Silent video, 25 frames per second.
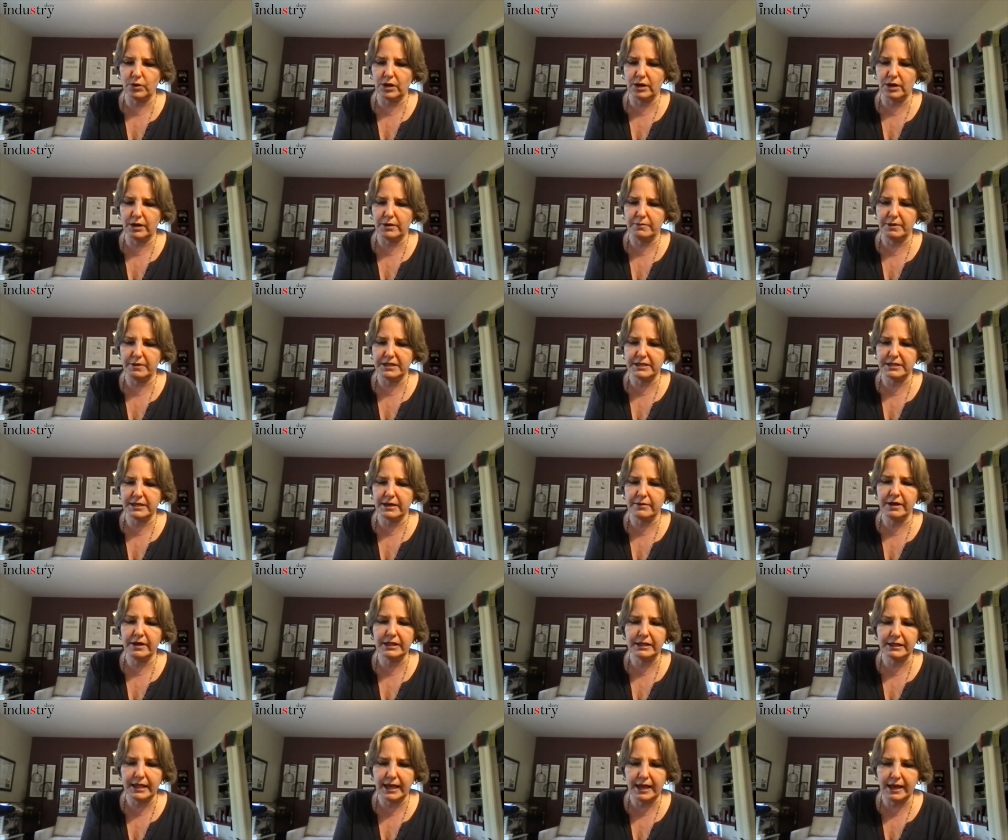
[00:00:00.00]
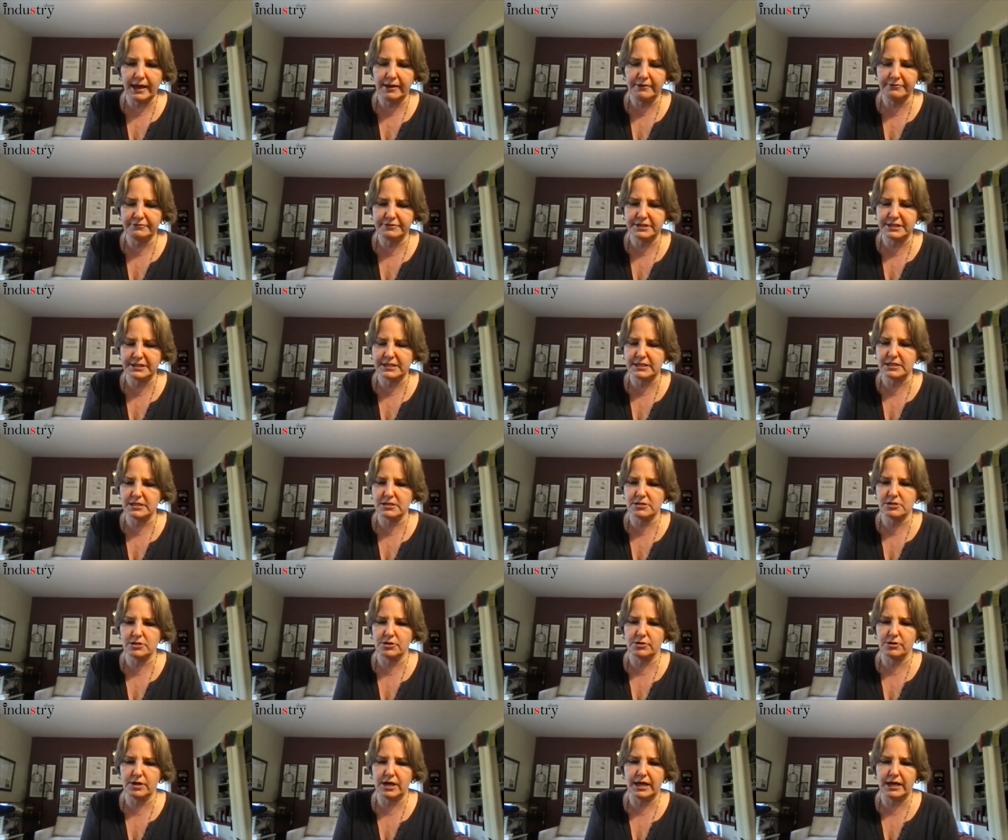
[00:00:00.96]
by the time I left,
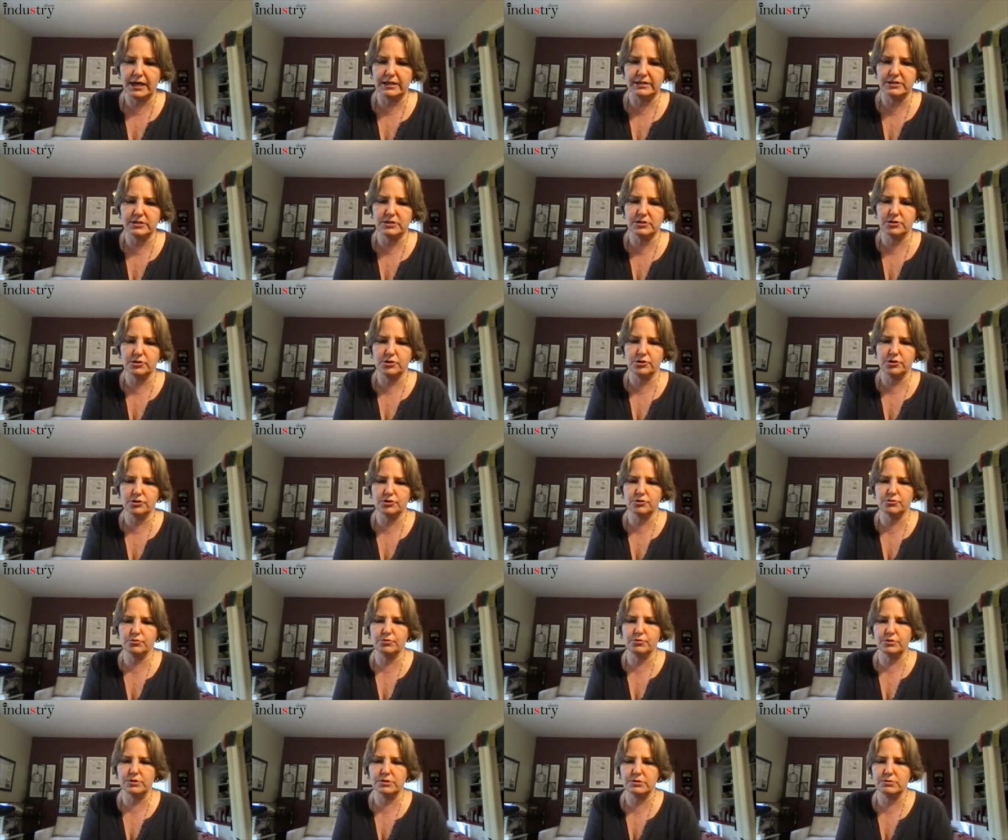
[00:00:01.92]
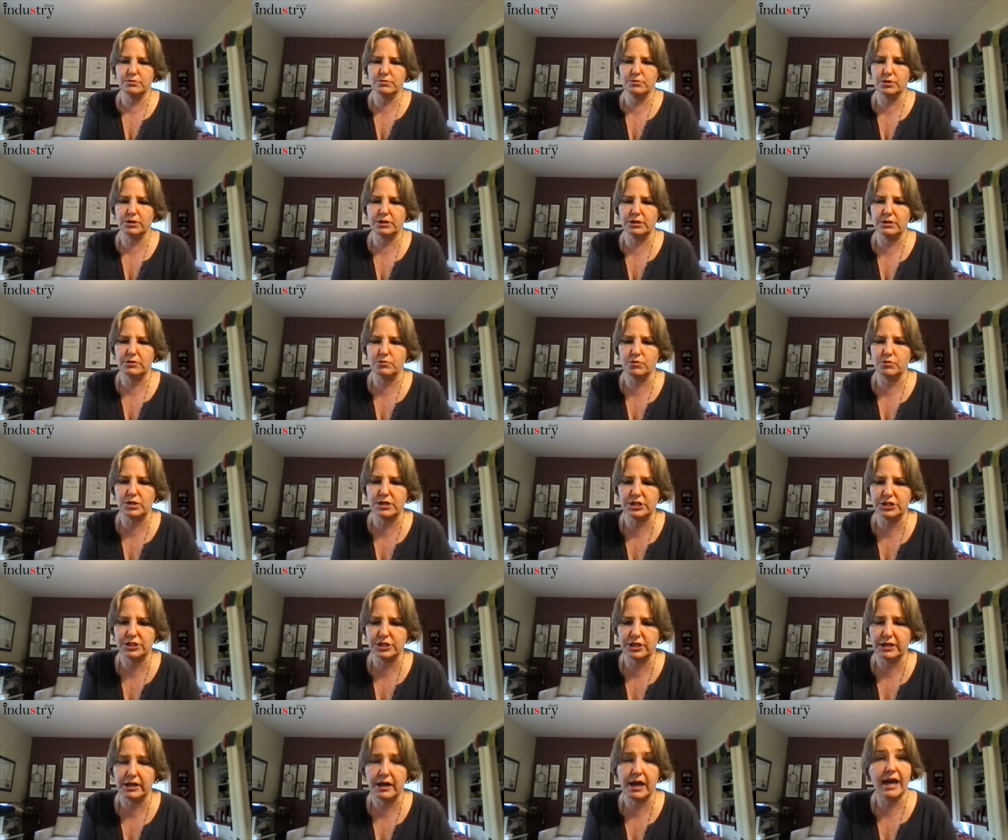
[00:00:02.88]
EdSurge was really
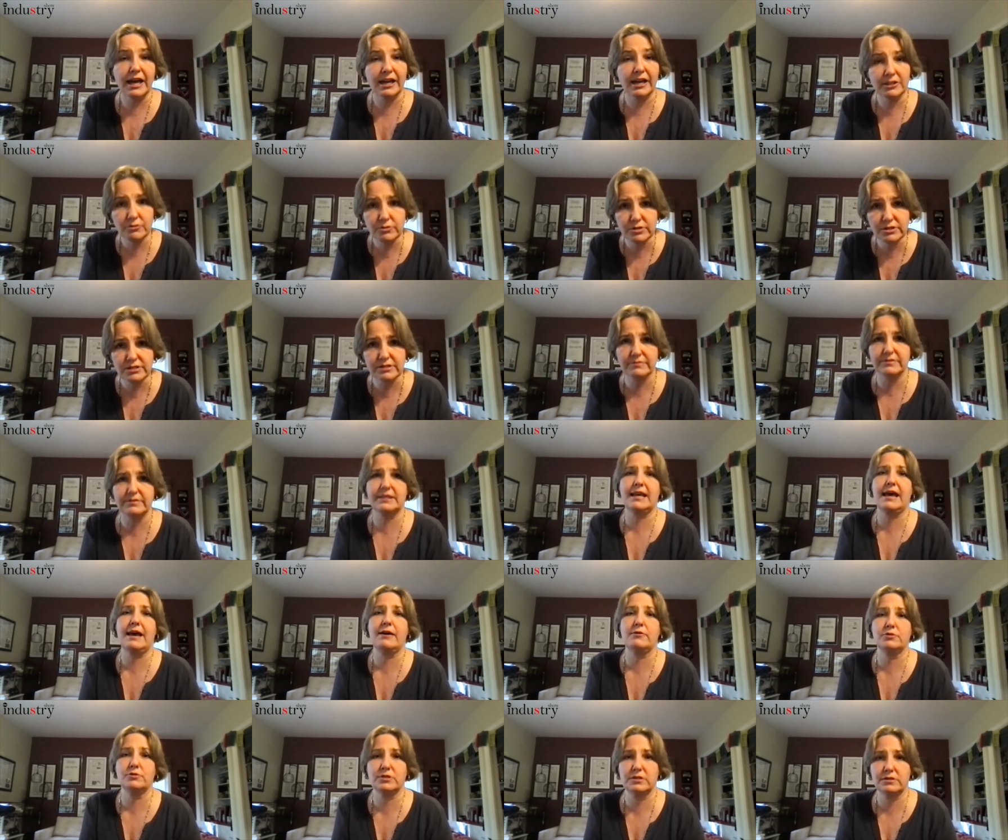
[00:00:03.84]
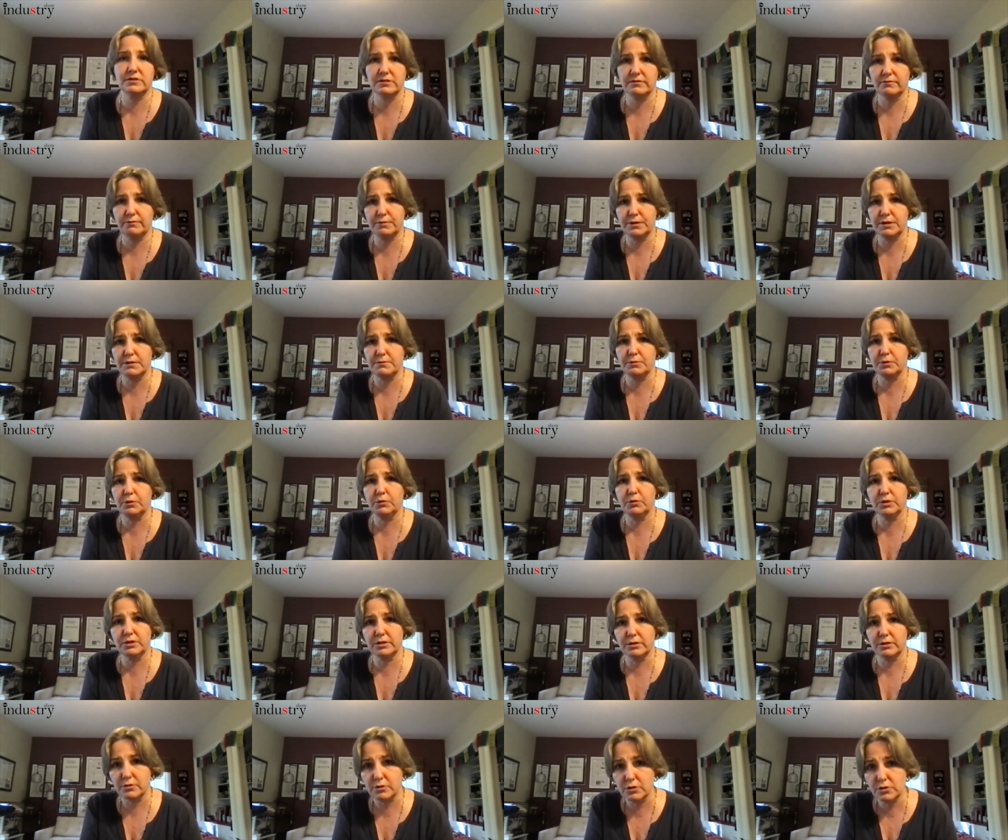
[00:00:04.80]
reaching hundreds of thousands of people with
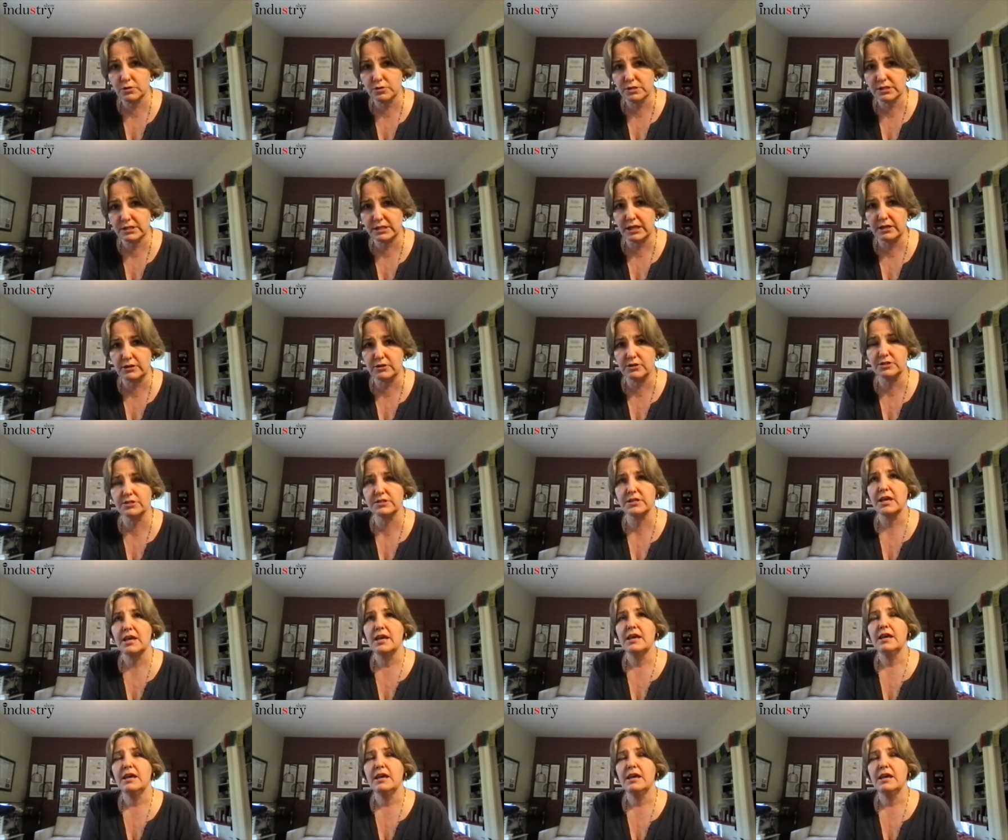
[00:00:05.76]
our newsletters,